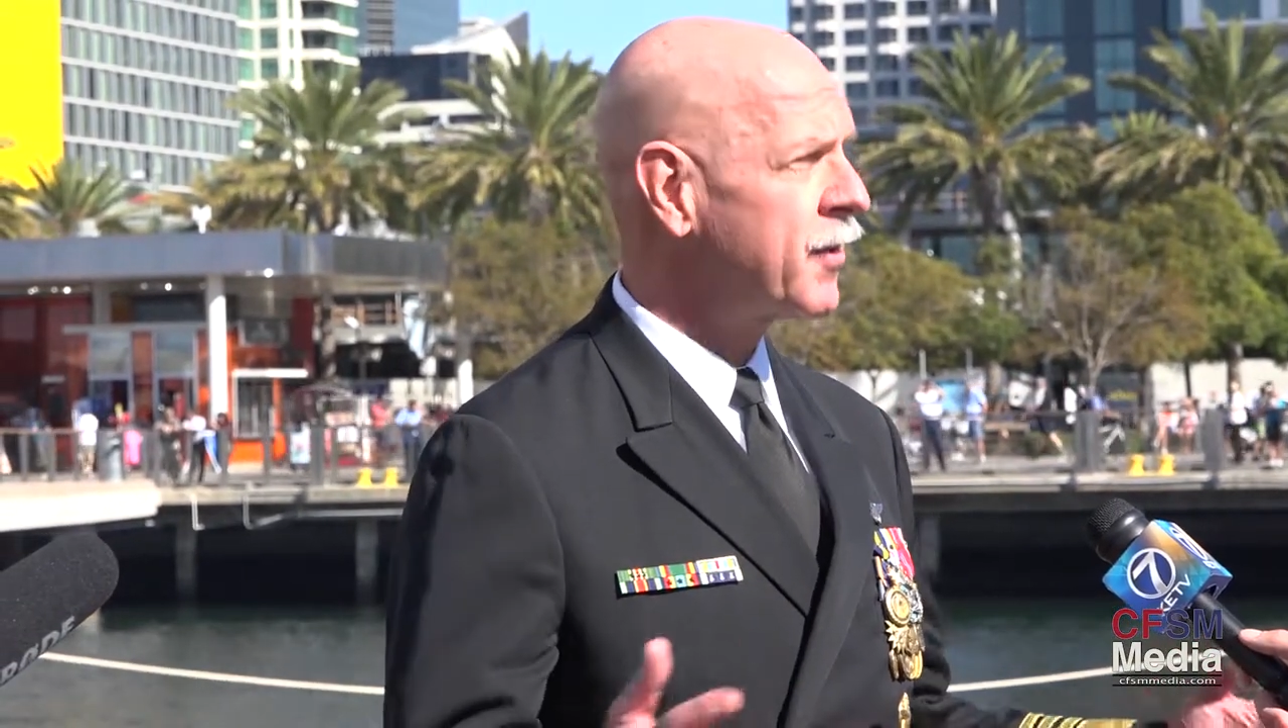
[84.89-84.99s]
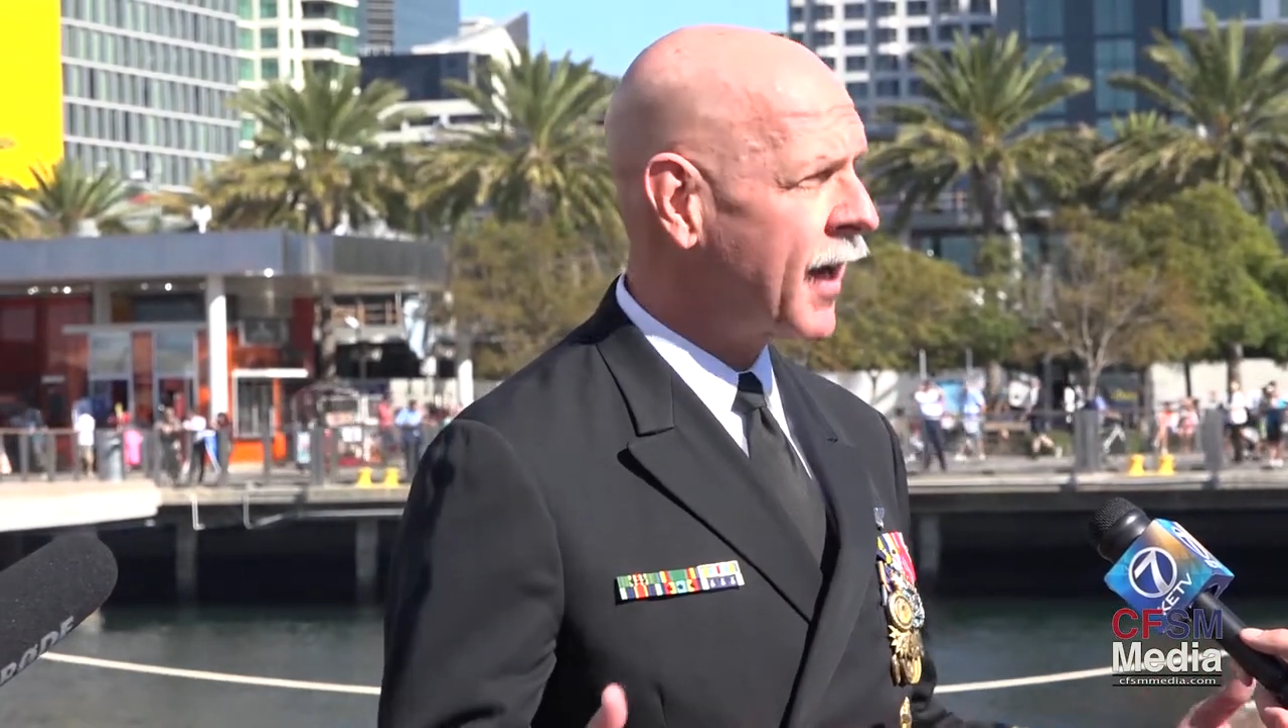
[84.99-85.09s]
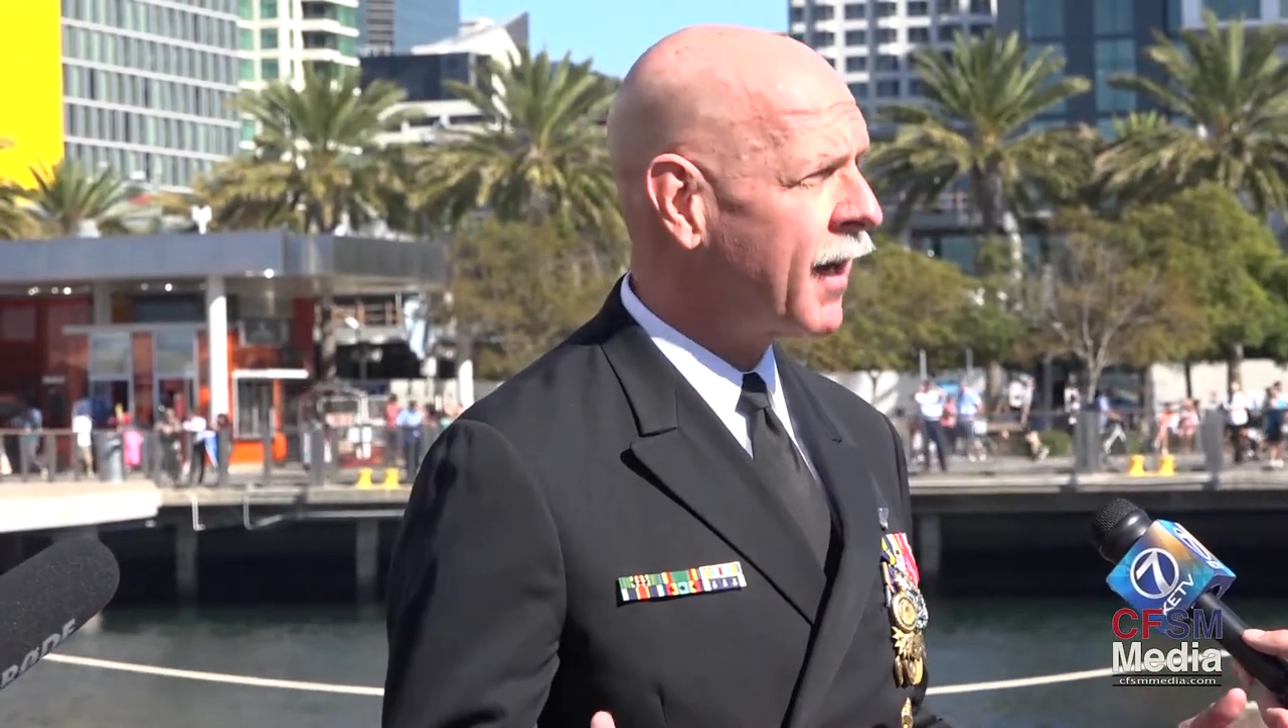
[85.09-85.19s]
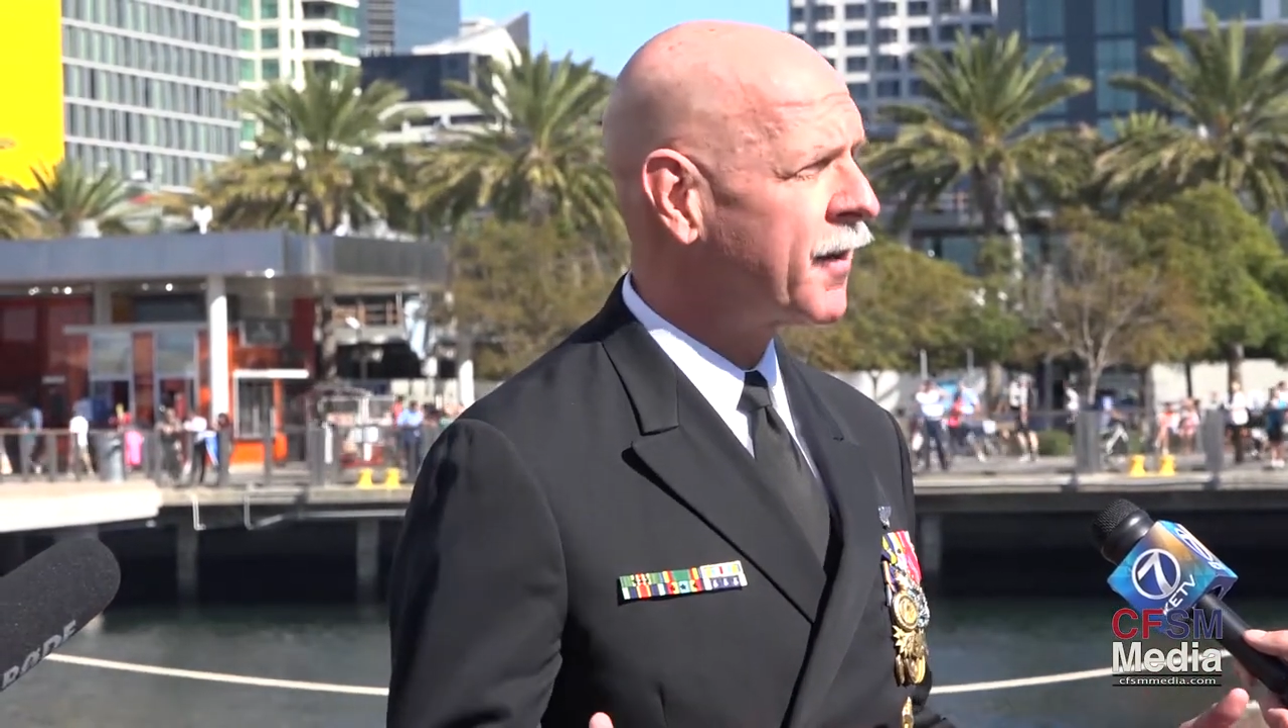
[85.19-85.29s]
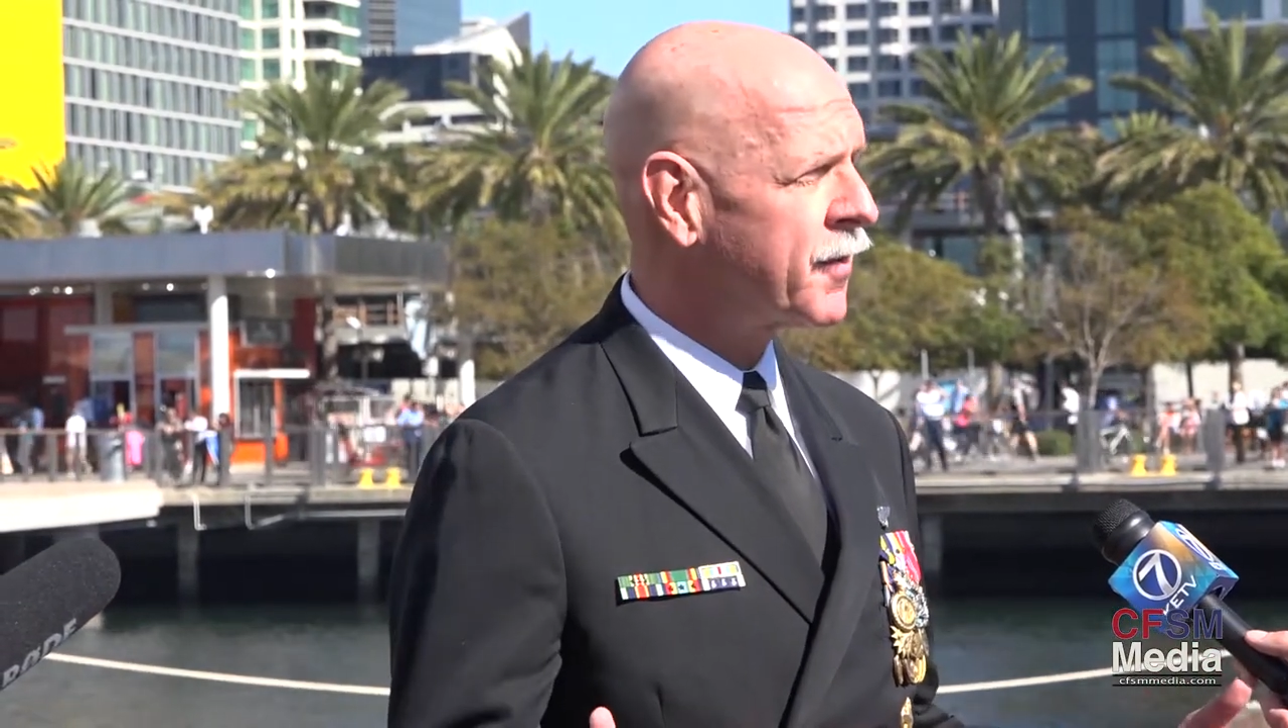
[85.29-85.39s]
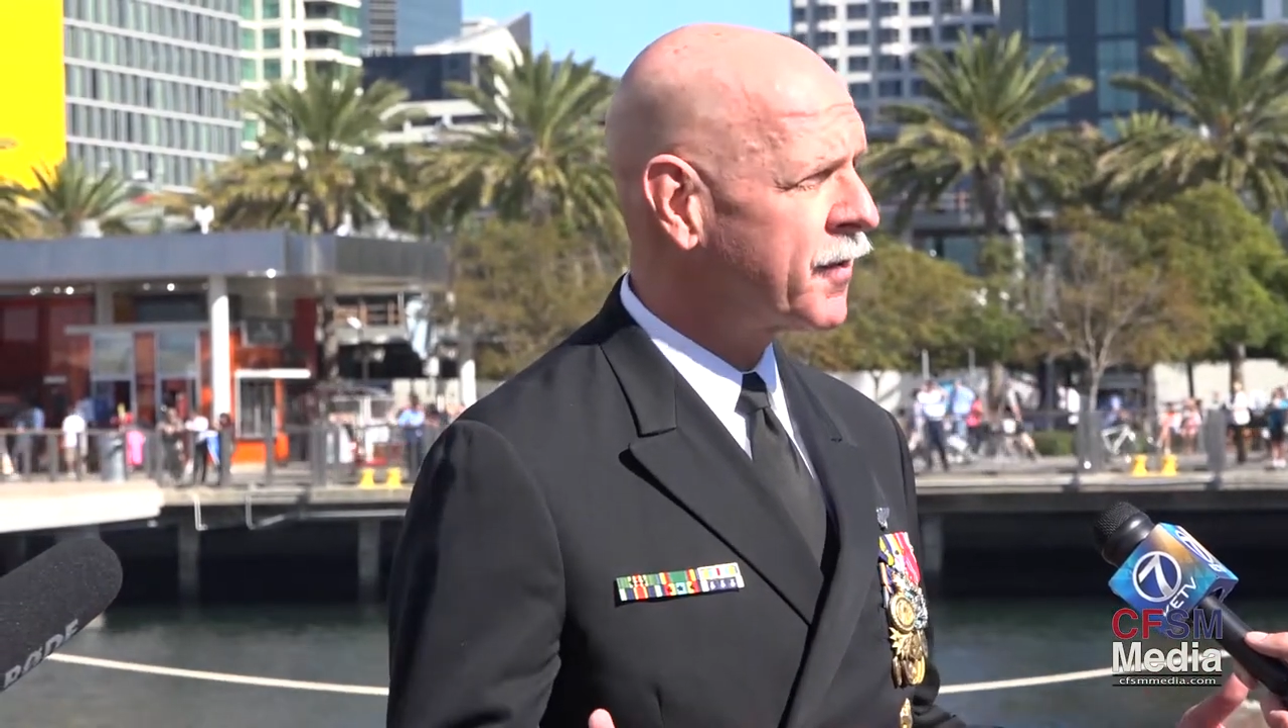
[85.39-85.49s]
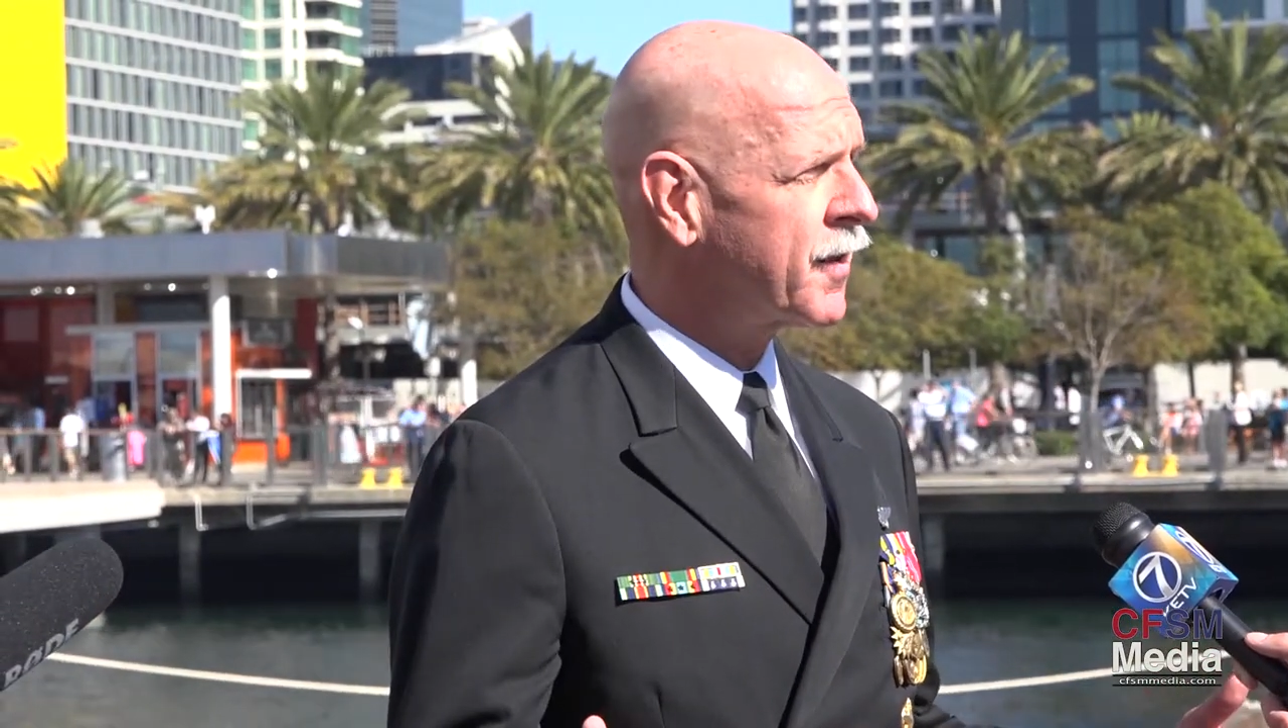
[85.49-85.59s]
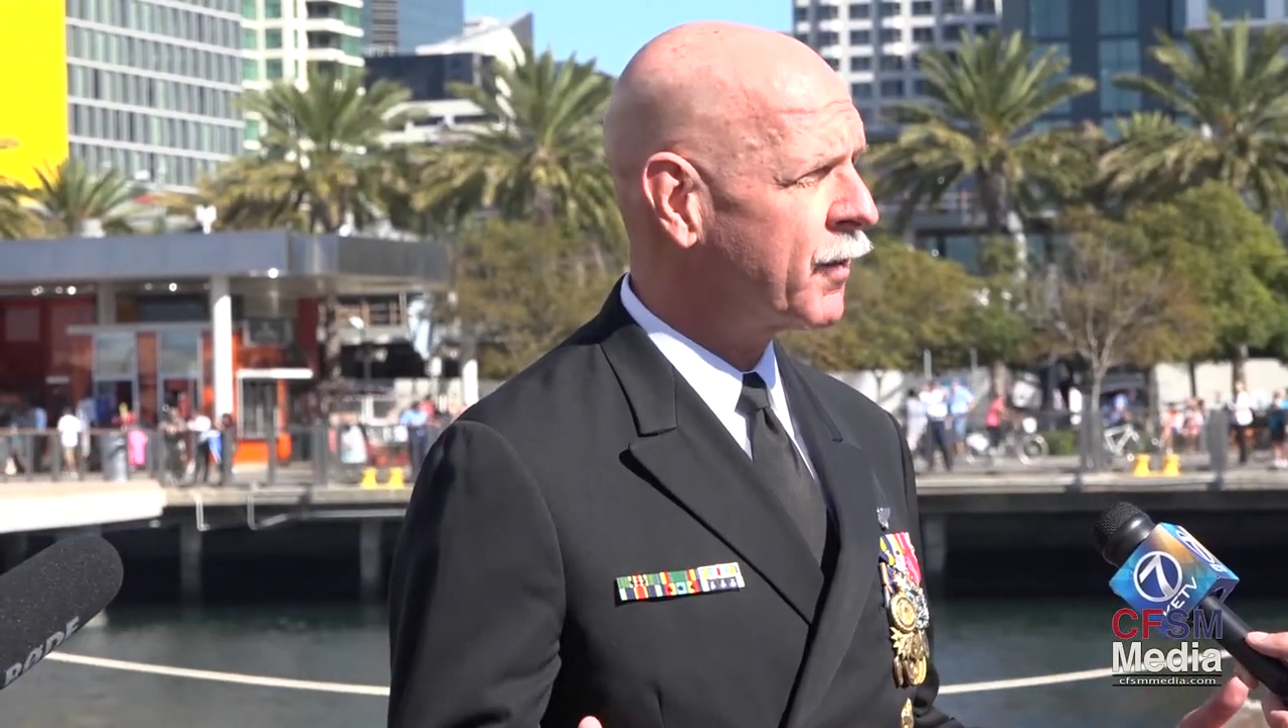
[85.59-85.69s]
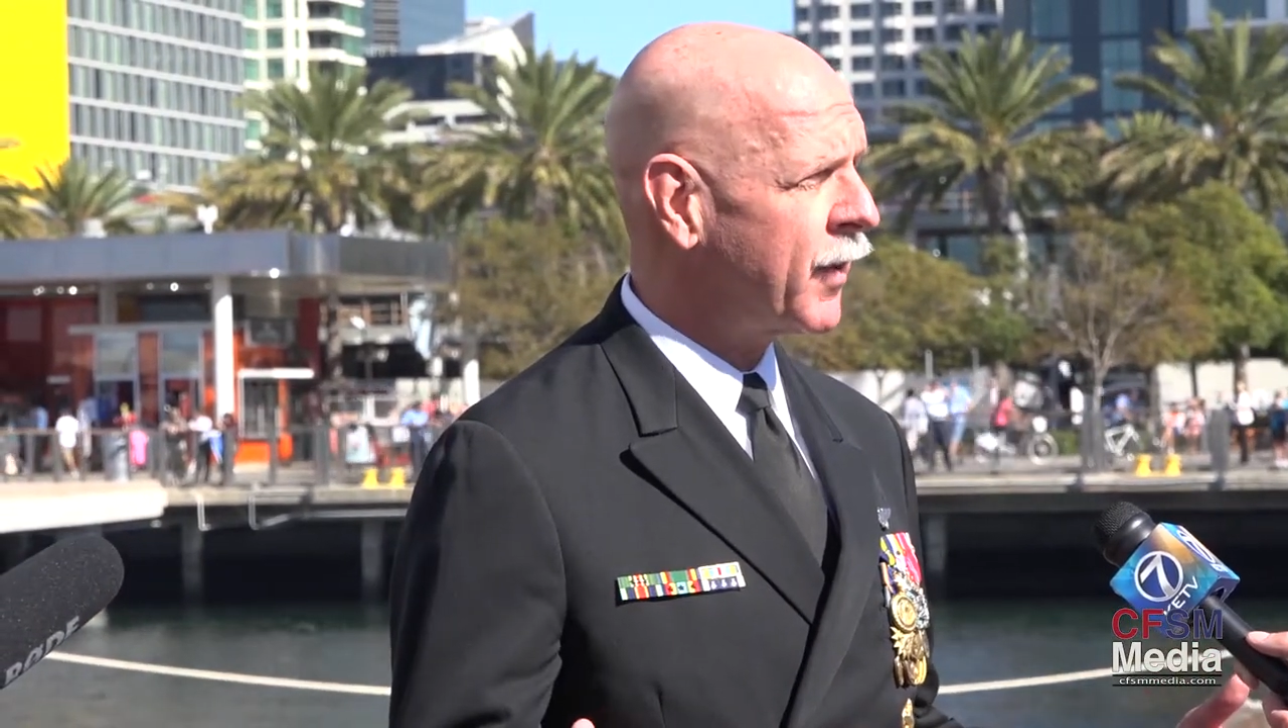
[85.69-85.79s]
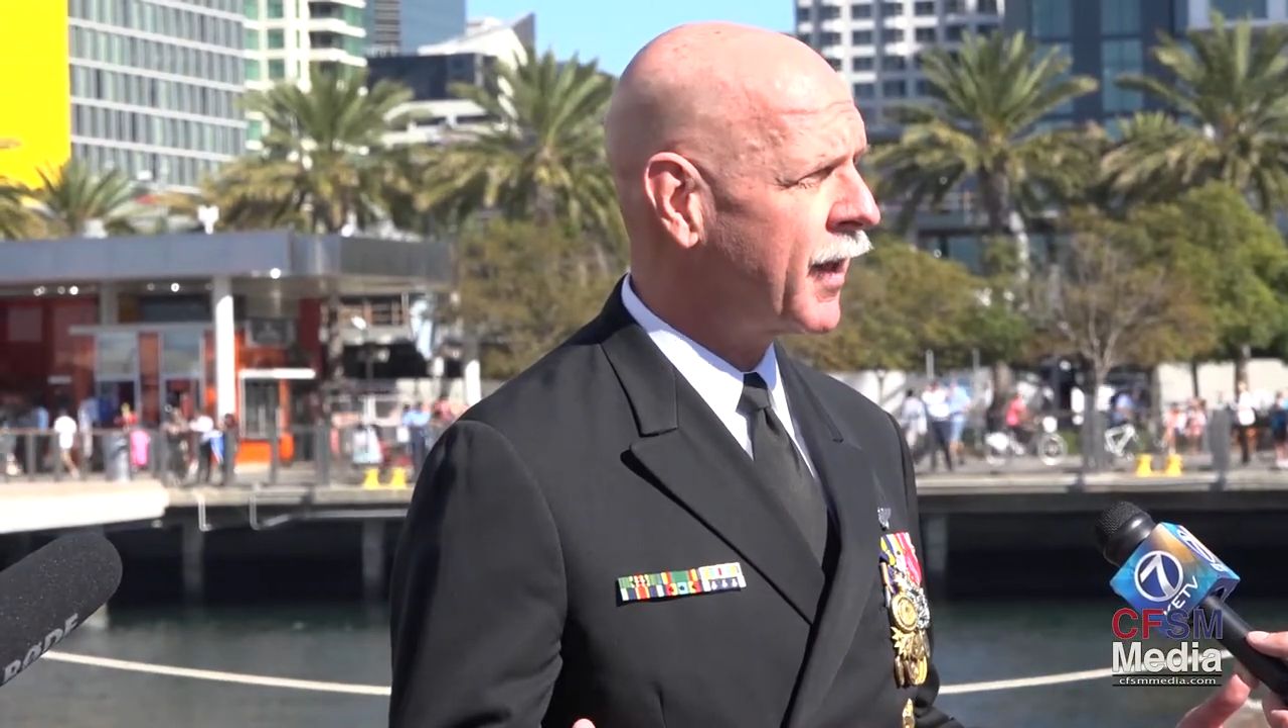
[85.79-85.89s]
challenges
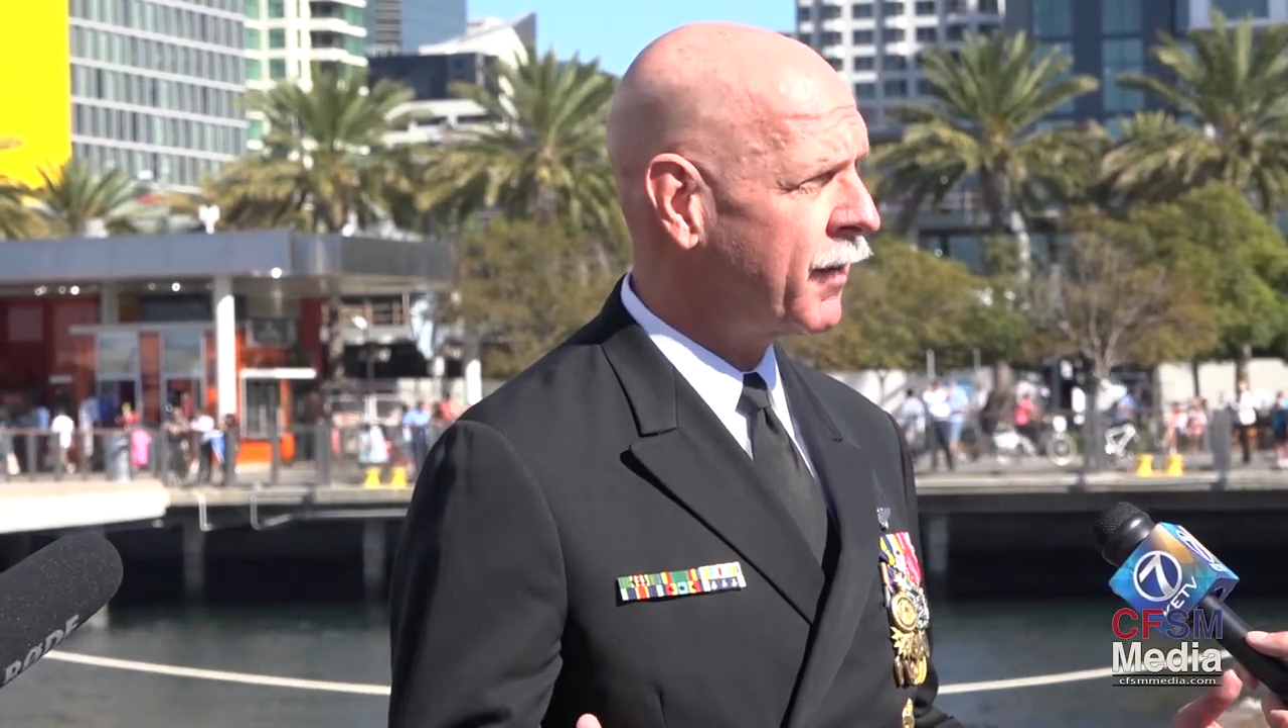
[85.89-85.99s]
that